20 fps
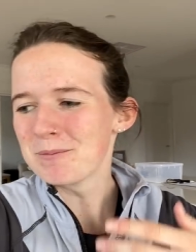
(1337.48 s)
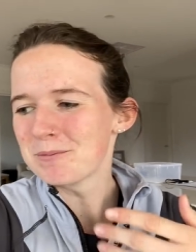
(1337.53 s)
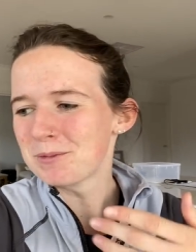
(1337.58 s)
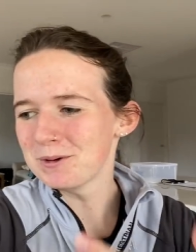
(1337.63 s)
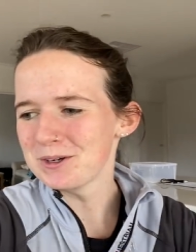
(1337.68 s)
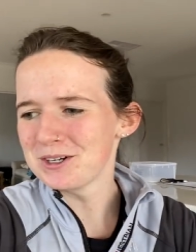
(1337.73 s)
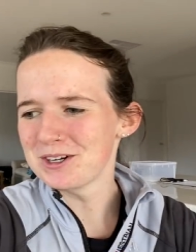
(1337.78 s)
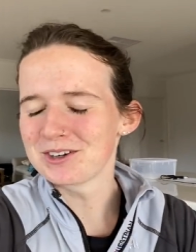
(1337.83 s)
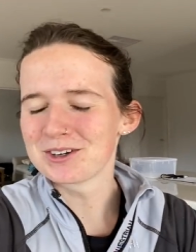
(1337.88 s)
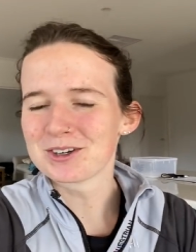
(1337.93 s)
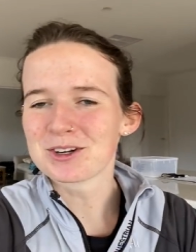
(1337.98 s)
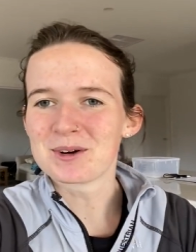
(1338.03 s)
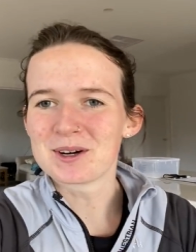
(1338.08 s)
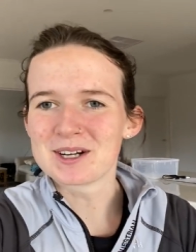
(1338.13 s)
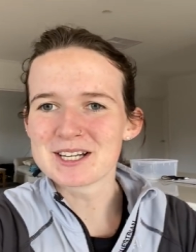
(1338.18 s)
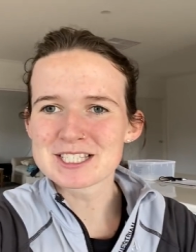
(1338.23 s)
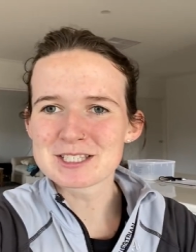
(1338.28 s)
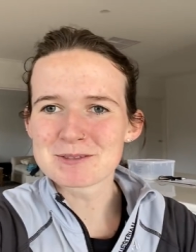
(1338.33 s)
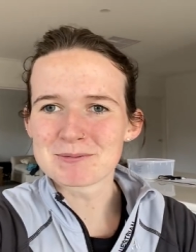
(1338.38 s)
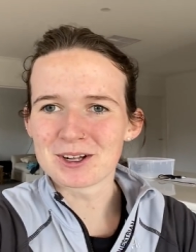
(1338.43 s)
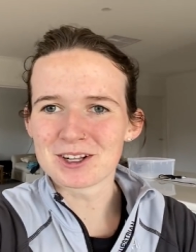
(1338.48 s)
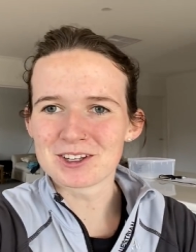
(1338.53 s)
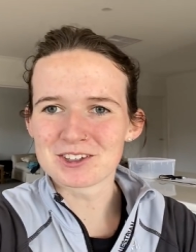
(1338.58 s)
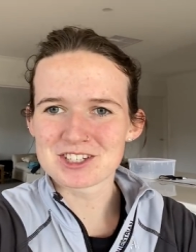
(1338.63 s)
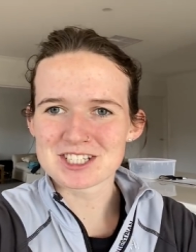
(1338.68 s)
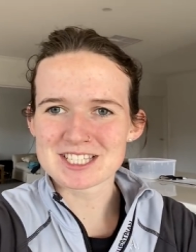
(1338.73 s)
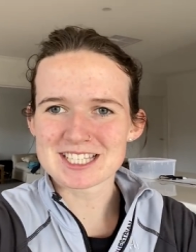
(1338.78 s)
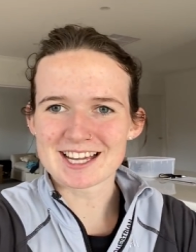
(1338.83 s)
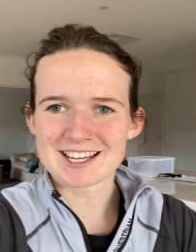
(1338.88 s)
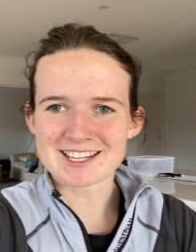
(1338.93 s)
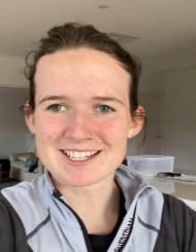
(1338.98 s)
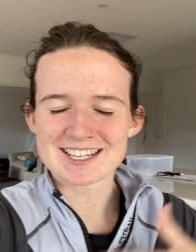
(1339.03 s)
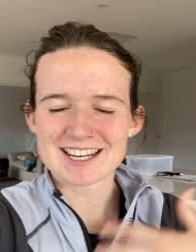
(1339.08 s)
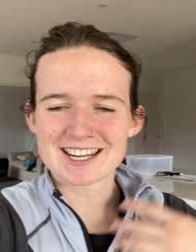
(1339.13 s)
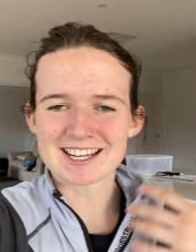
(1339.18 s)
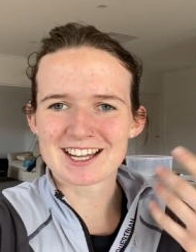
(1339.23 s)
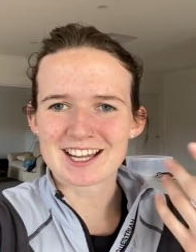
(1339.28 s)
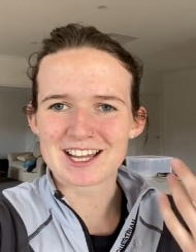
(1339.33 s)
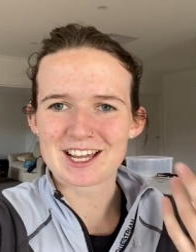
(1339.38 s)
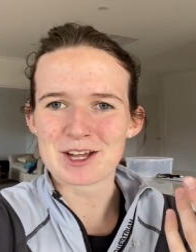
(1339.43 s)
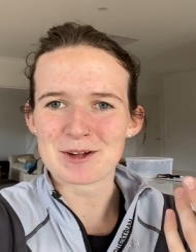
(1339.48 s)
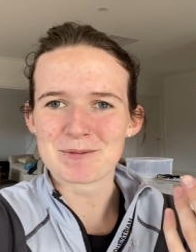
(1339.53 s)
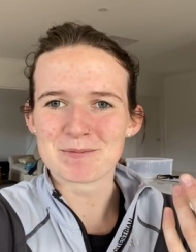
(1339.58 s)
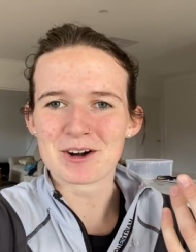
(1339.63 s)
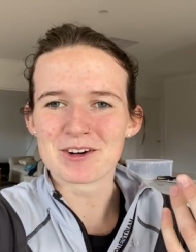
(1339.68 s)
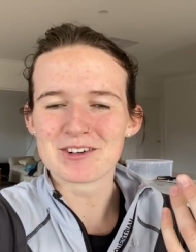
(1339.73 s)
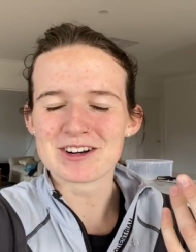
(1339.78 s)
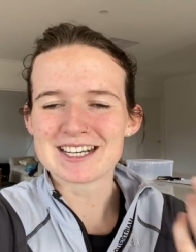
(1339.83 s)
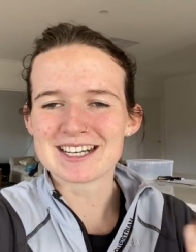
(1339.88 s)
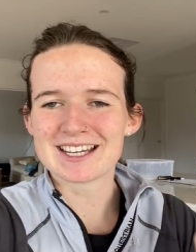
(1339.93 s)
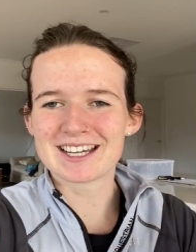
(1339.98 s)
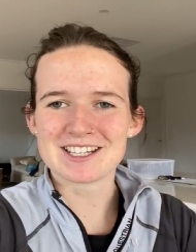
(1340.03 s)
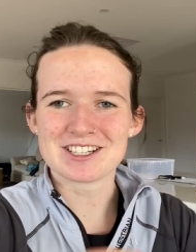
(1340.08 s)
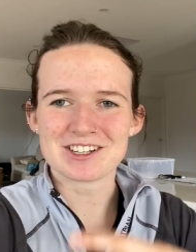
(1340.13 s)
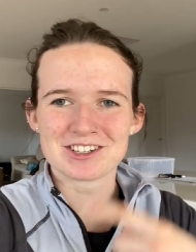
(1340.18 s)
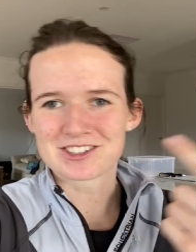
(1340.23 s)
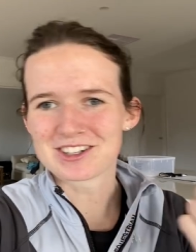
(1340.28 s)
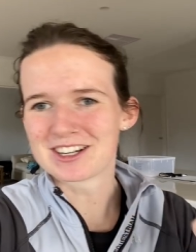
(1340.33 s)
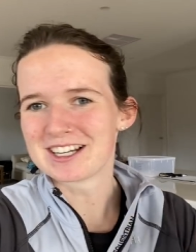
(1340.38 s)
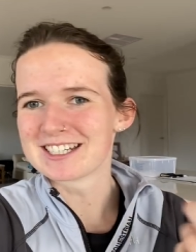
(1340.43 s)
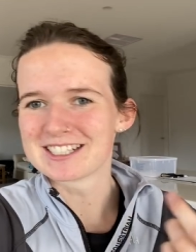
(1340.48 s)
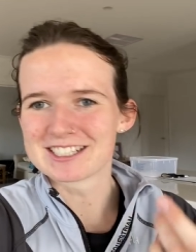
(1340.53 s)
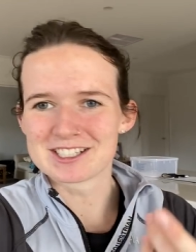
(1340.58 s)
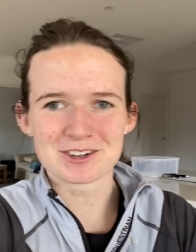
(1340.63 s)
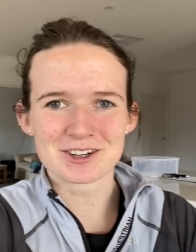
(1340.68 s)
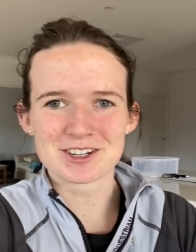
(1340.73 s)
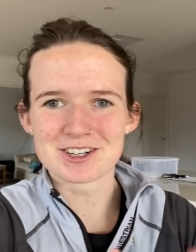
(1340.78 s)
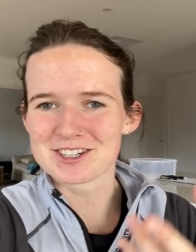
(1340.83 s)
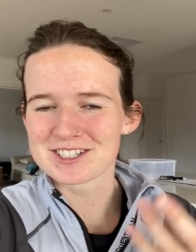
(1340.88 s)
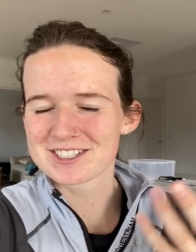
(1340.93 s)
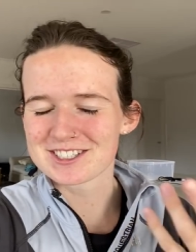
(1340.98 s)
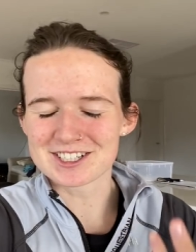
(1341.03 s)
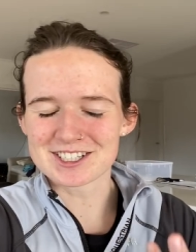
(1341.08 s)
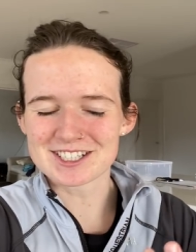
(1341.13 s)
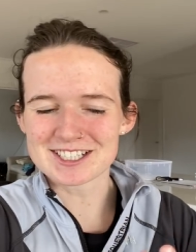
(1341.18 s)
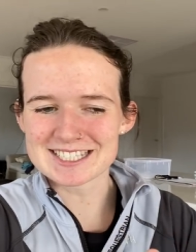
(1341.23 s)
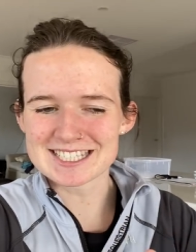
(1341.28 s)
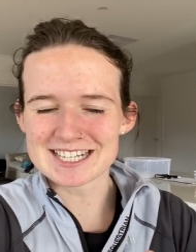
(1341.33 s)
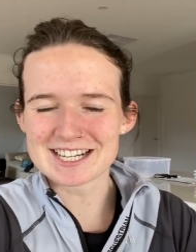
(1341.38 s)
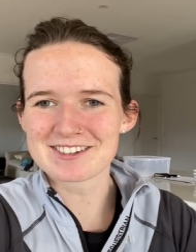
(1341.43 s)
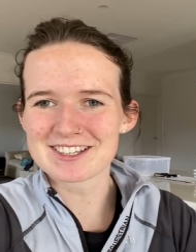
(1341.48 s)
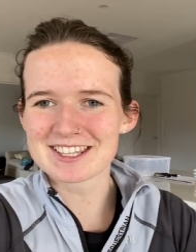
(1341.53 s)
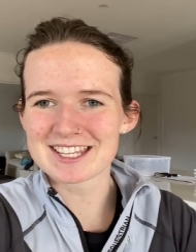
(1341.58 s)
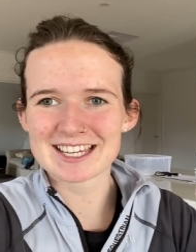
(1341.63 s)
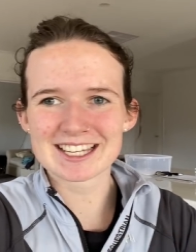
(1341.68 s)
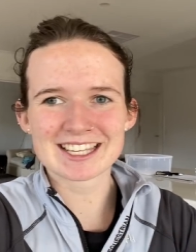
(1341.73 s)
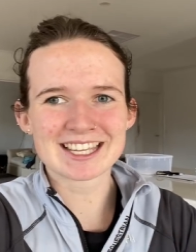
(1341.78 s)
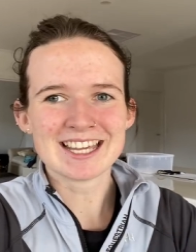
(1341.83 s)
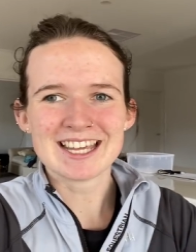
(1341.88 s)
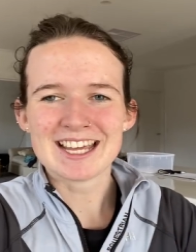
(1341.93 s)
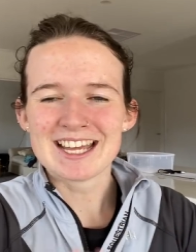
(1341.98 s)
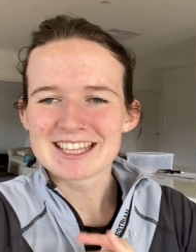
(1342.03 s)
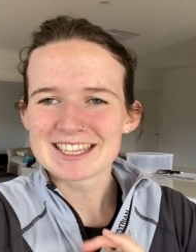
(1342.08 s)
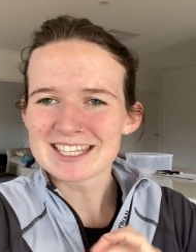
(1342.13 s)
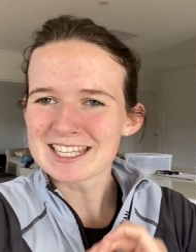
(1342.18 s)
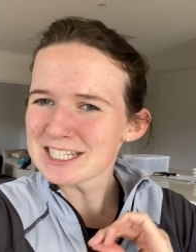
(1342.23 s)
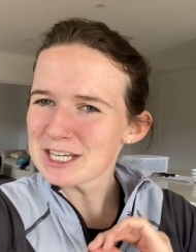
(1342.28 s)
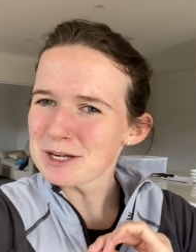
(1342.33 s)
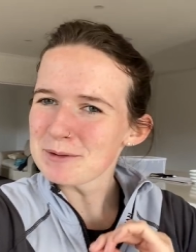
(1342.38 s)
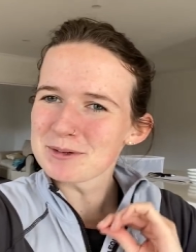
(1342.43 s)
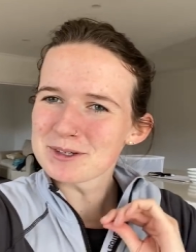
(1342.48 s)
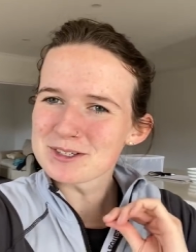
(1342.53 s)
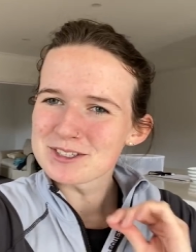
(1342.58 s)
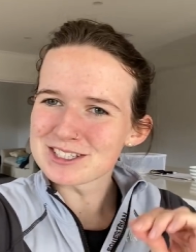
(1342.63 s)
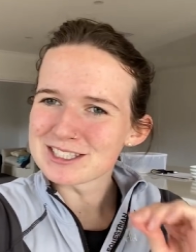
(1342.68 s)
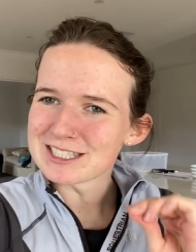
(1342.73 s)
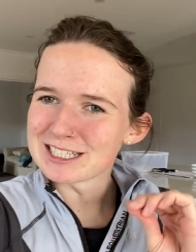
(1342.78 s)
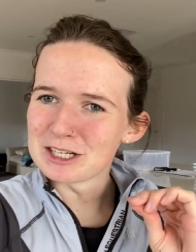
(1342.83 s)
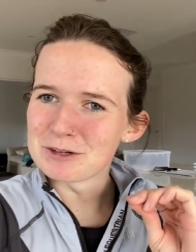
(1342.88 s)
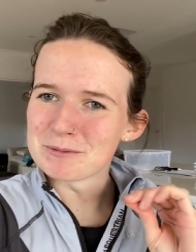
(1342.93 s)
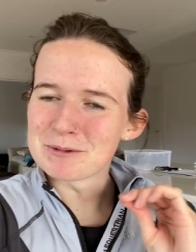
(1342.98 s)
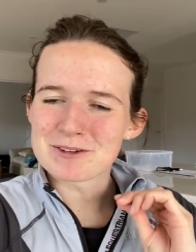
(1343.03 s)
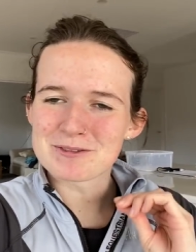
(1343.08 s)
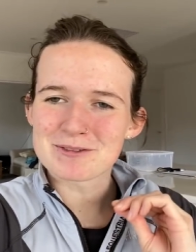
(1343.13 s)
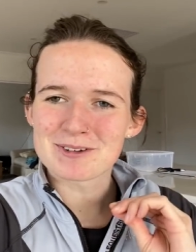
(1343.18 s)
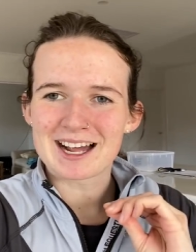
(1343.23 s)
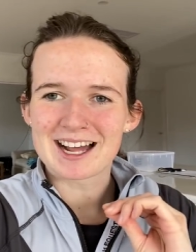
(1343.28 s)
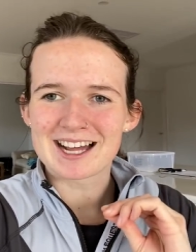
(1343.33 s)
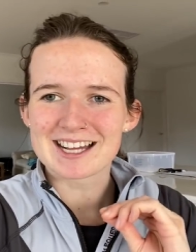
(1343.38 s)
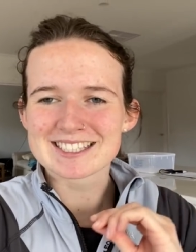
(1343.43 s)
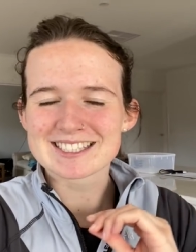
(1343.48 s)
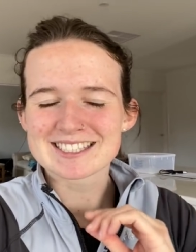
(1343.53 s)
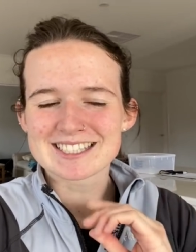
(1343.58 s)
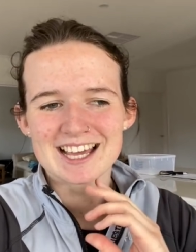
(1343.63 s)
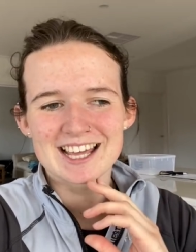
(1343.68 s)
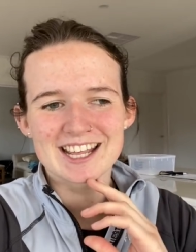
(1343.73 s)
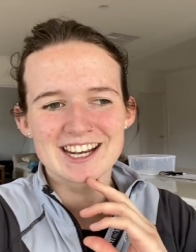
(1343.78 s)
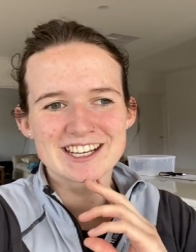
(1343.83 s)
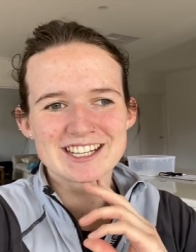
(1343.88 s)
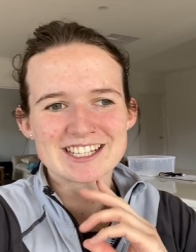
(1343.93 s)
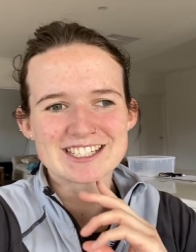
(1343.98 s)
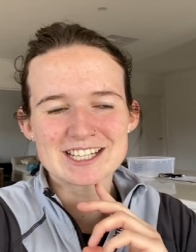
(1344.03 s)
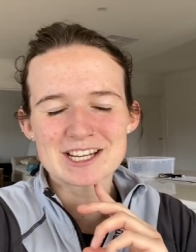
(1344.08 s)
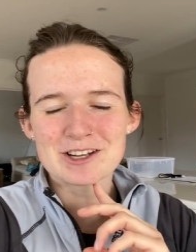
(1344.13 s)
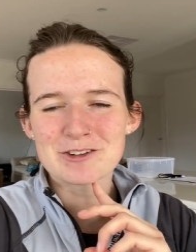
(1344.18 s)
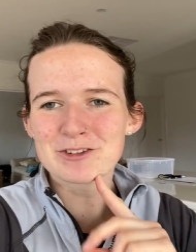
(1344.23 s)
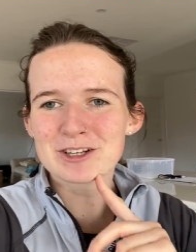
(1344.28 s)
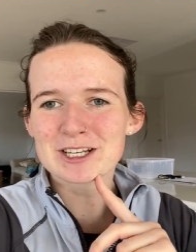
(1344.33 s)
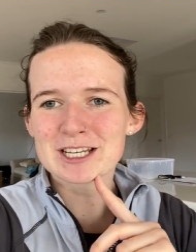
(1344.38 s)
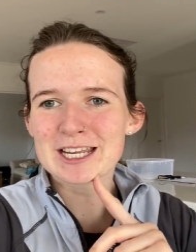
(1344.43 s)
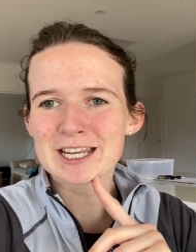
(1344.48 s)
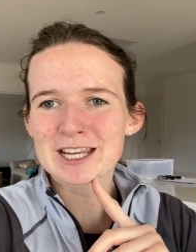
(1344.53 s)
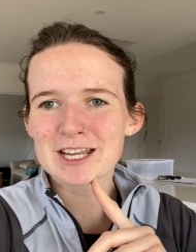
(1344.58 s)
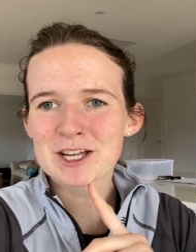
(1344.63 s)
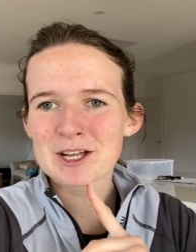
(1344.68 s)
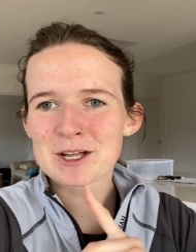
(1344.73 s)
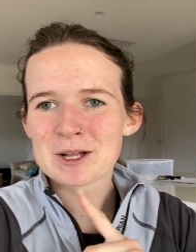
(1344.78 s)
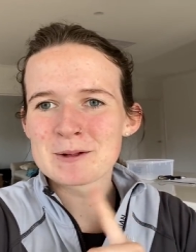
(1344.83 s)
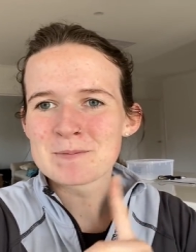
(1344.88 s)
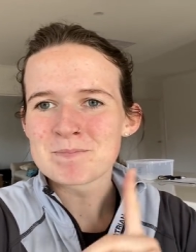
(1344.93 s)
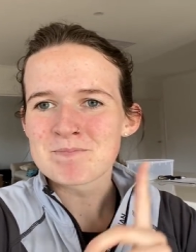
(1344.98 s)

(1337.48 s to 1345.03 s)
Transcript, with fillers: But when you're in quite a small dressage arena and you're trying to do all your circles and everything, the tempo is just a little bit fast, and it definitely